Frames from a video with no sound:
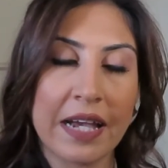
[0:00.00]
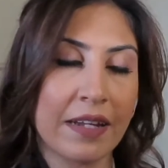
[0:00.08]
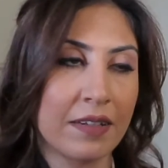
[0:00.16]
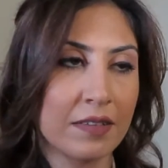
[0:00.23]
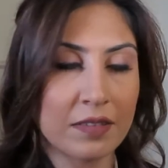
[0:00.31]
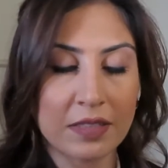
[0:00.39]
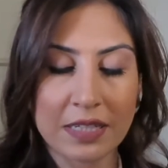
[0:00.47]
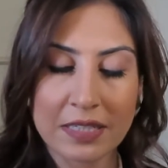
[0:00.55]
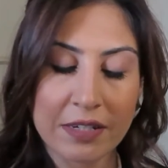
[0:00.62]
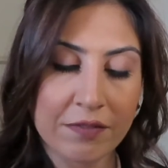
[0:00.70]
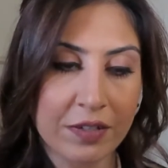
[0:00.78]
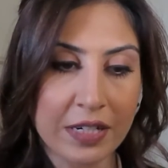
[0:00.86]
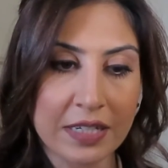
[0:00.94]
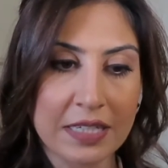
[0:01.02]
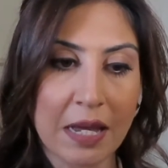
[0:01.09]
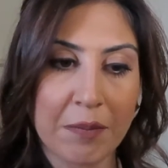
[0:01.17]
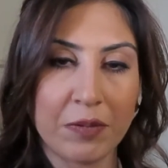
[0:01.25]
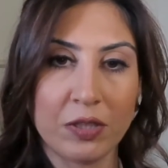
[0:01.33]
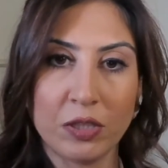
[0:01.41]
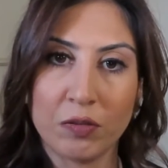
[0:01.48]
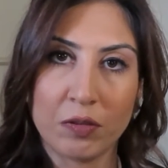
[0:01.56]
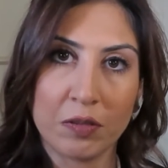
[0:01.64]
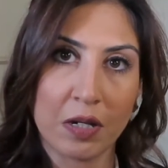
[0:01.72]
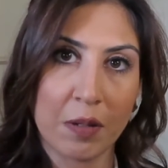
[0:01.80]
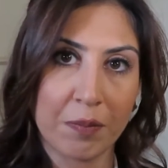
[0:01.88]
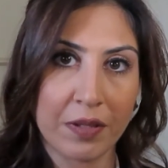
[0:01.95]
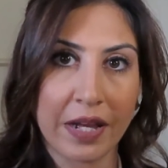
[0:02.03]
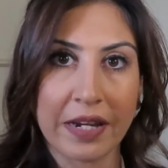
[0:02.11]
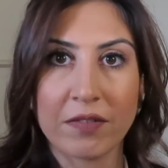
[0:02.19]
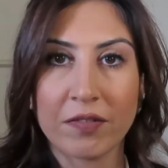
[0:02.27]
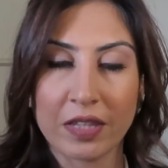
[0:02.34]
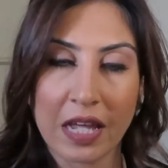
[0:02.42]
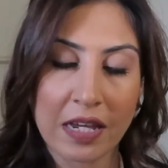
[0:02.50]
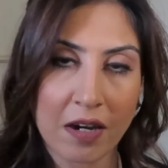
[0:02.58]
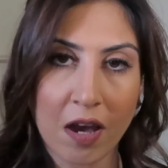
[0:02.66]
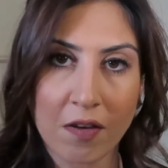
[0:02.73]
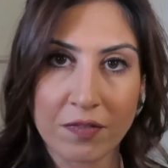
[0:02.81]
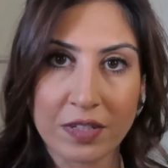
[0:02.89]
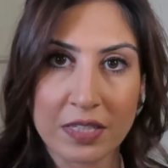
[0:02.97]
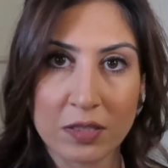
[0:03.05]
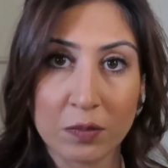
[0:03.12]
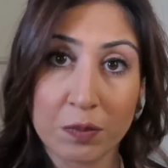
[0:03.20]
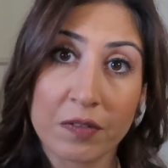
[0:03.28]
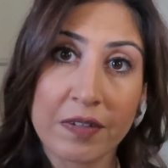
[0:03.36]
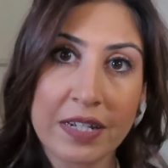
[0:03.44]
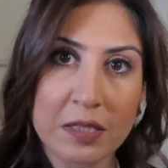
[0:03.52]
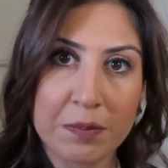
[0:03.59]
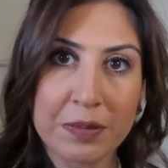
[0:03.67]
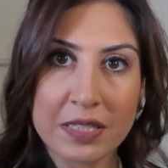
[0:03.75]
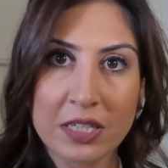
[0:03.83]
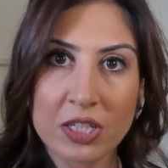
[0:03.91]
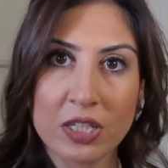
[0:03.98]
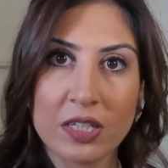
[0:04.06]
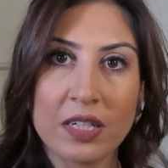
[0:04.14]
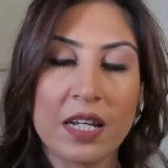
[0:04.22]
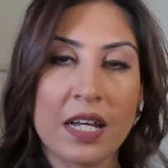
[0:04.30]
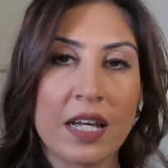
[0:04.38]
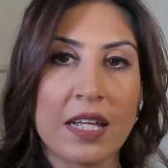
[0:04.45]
And let's say, for example, you applied for that office supervisor position.